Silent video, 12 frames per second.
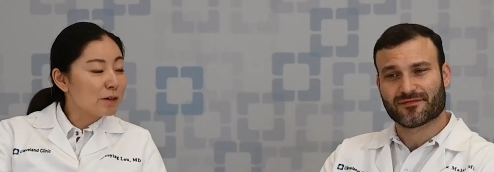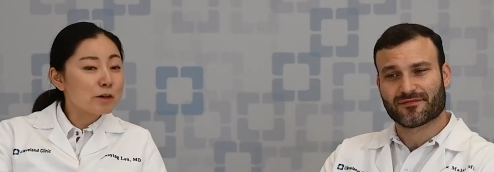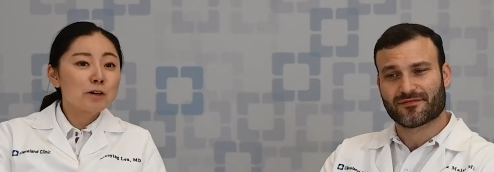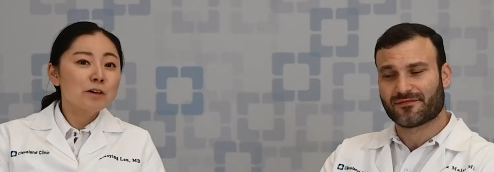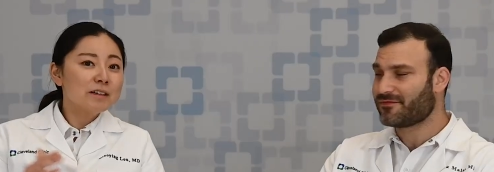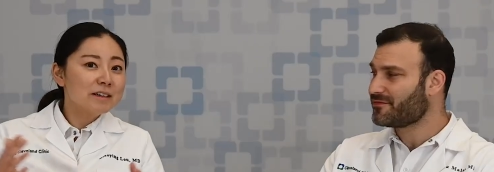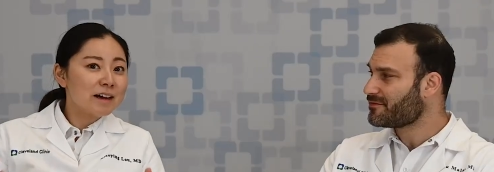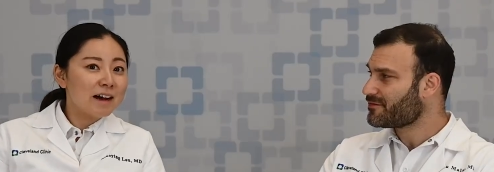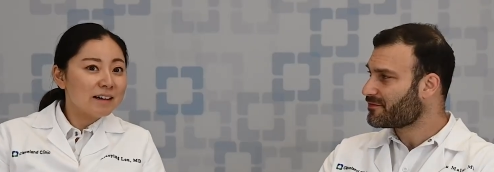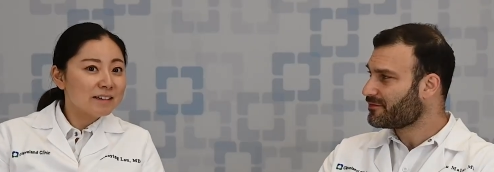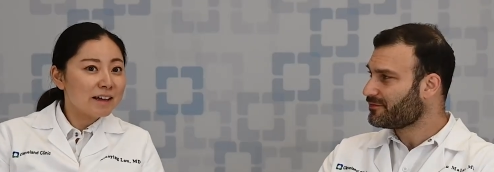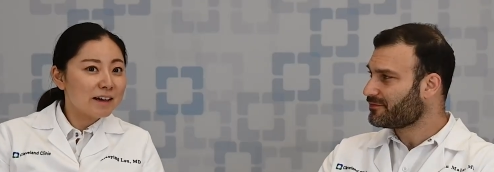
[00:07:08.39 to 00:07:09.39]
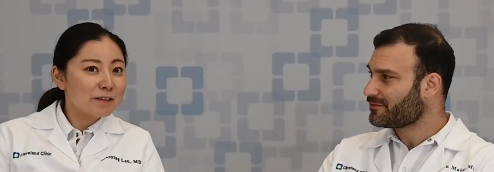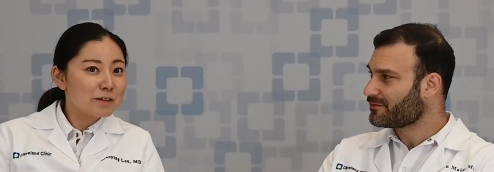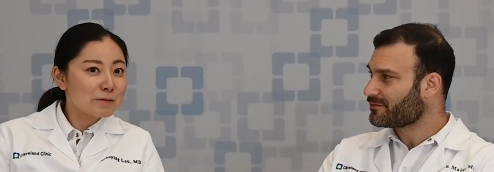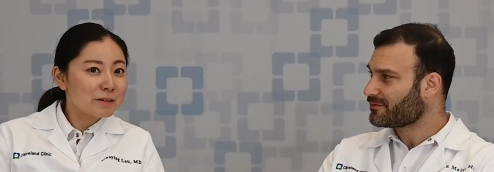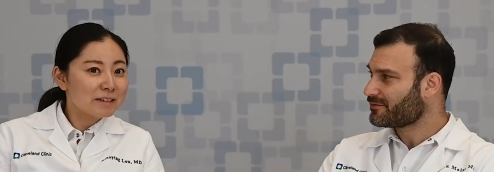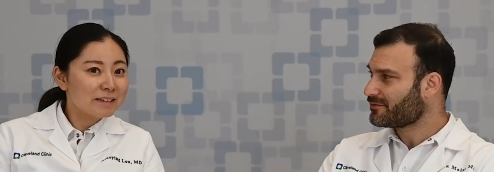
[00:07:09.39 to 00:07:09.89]
Speaker 1: the current
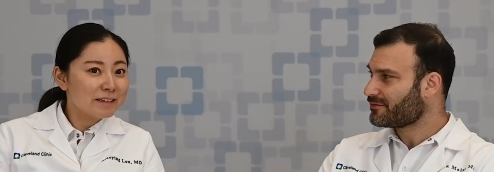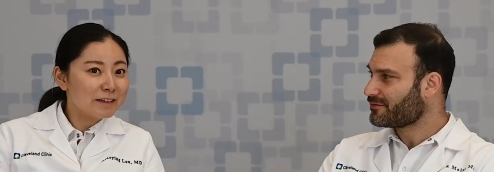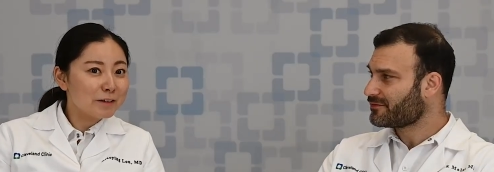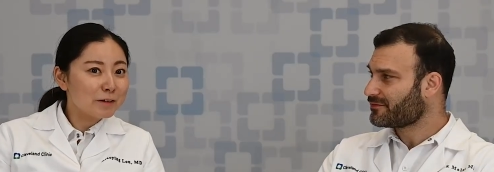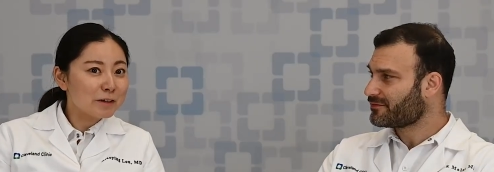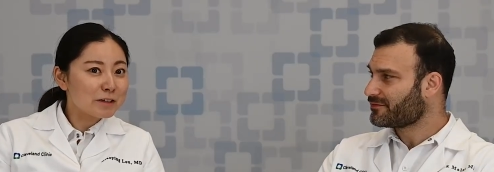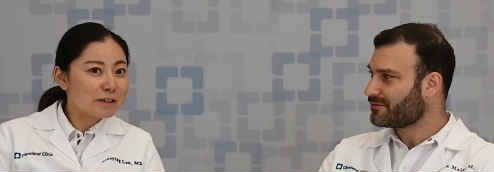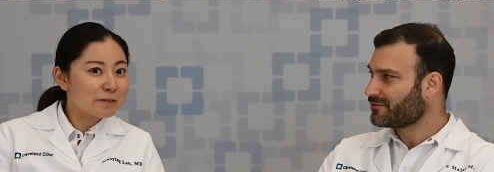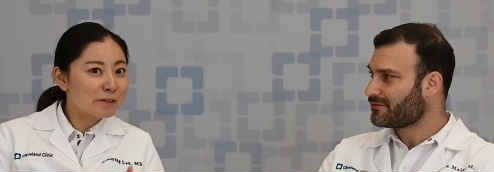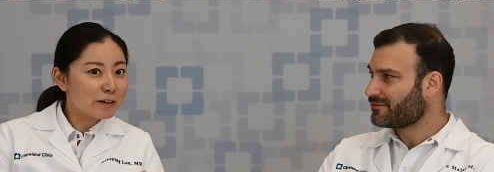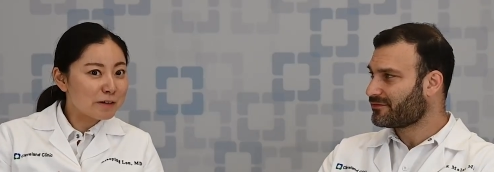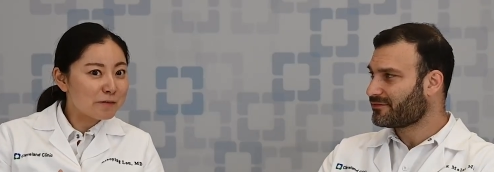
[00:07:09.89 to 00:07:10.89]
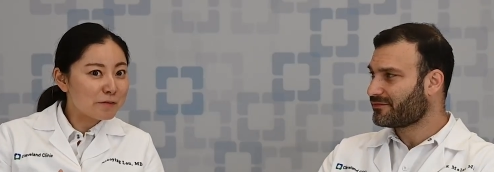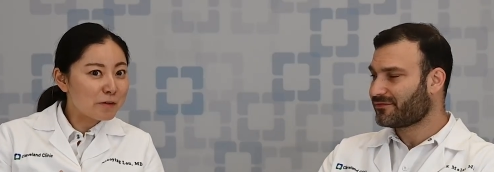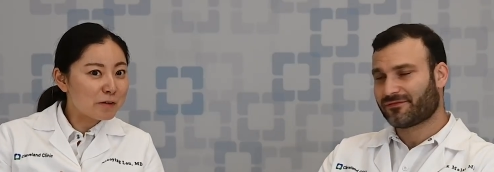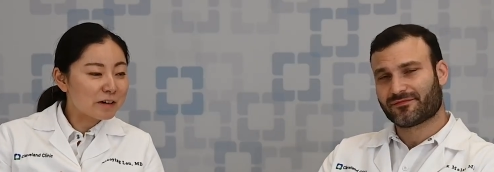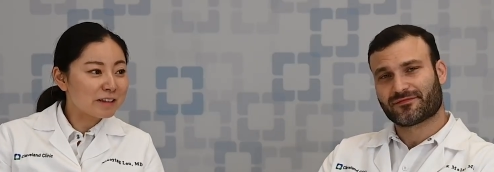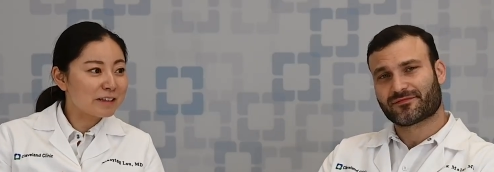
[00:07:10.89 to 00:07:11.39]
guidelines really, you know, are different
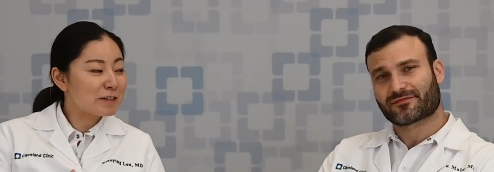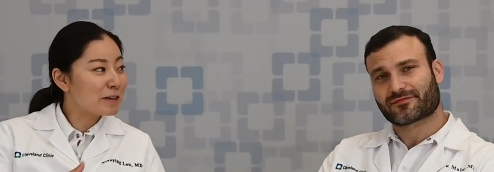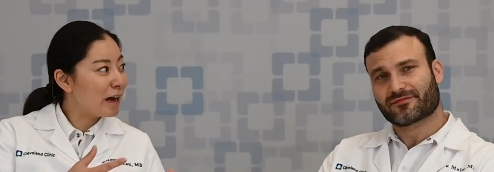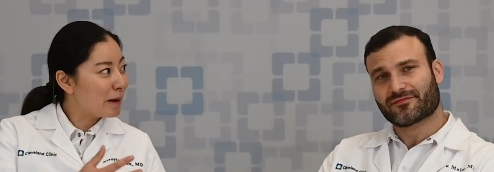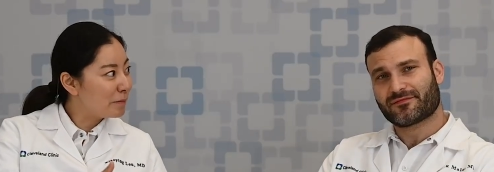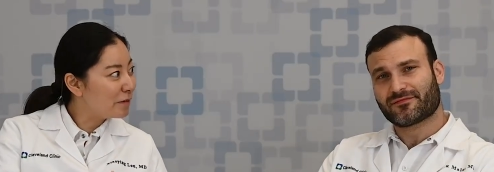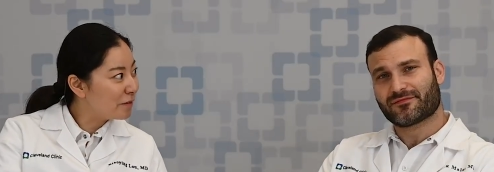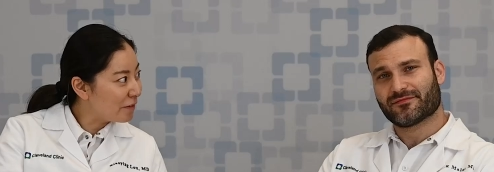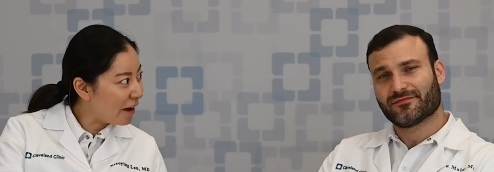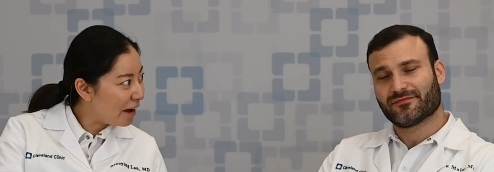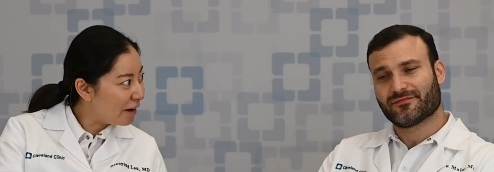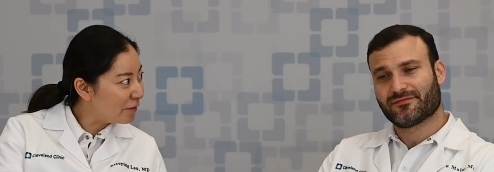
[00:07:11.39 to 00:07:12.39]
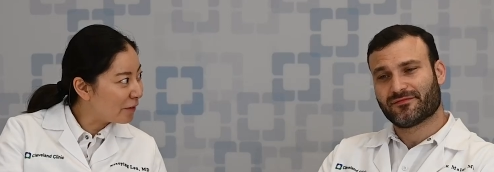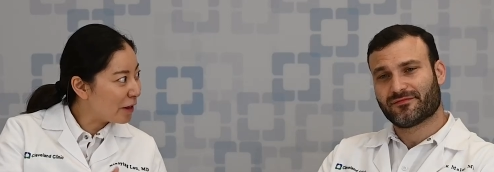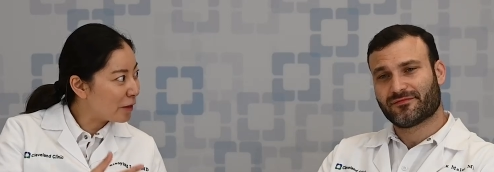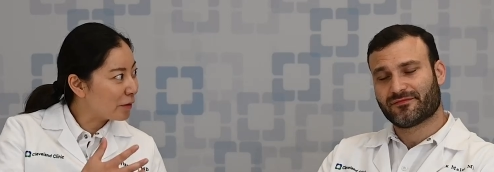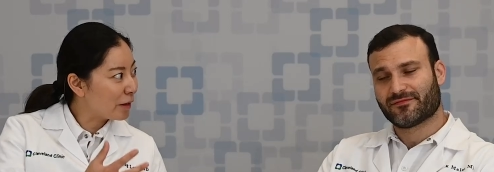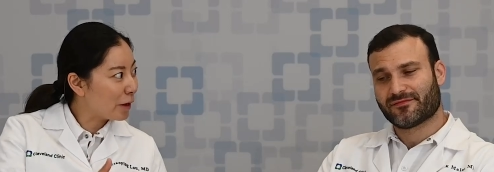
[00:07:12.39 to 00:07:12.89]
for the type of valve,
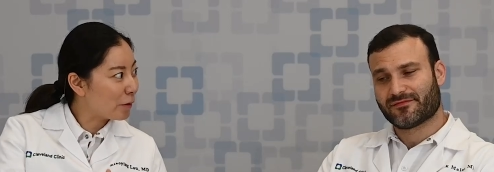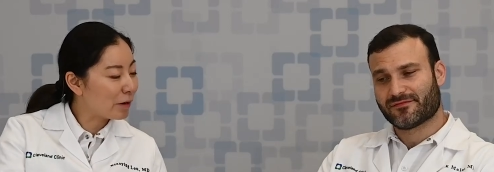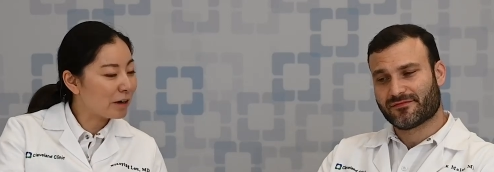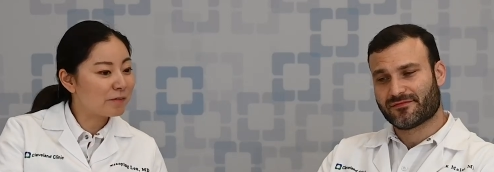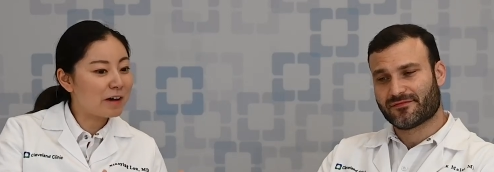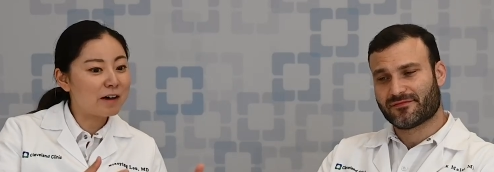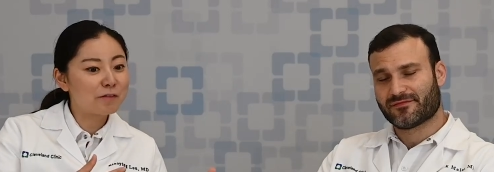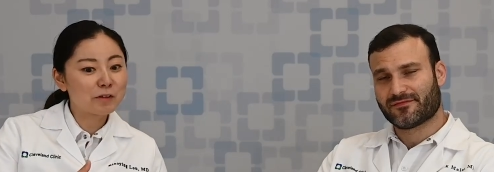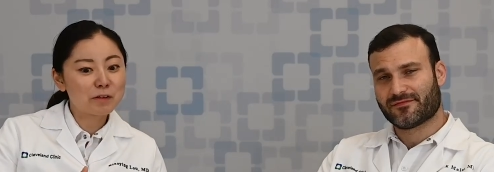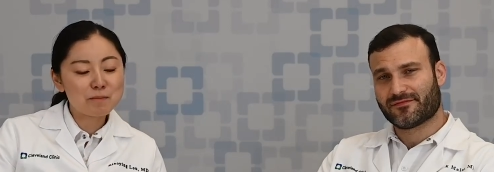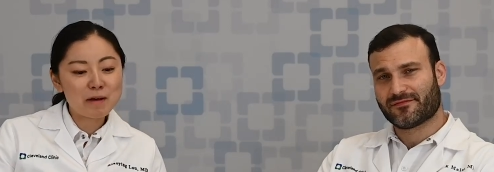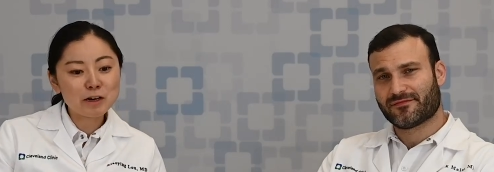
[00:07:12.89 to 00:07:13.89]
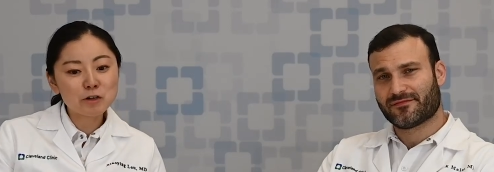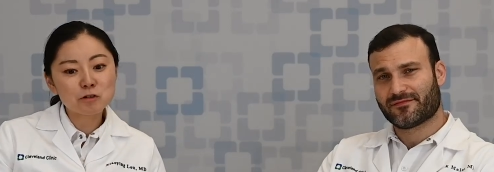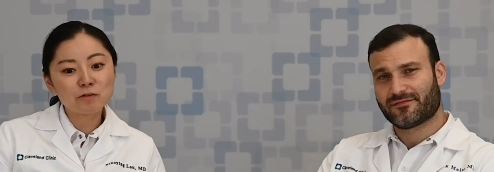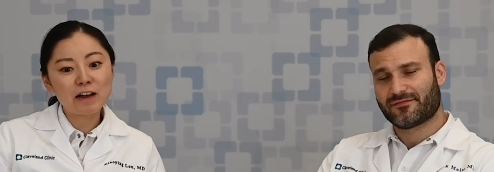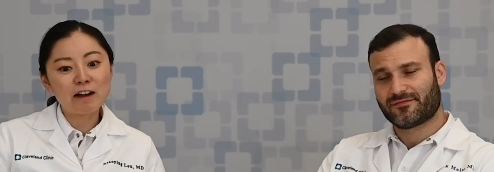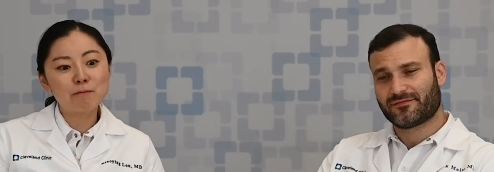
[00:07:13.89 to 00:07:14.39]
whether the aortic valve or the
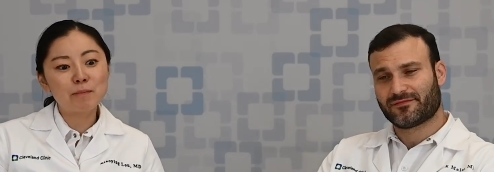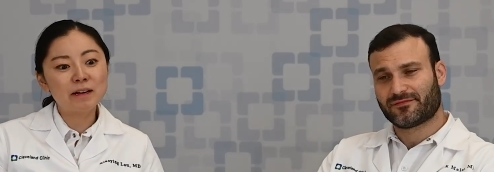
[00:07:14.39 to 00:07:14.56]
mitral valve.